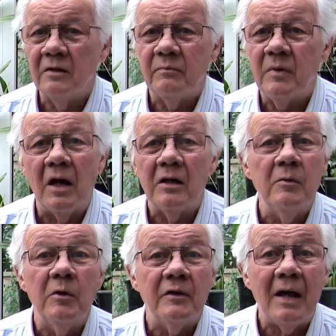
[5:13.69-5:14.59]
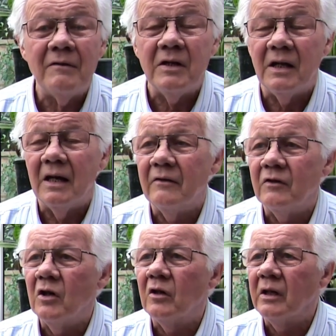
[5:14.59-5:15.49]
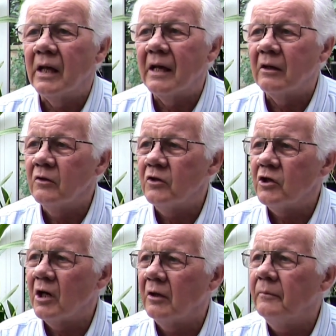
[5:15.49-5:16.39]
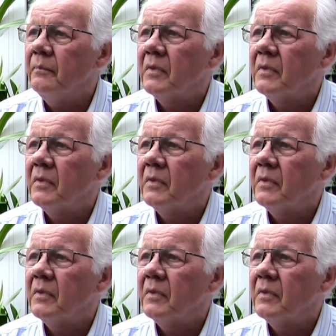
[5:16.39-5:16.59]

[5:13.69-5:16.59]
It's hardly worth having then if you're not going to get a good show.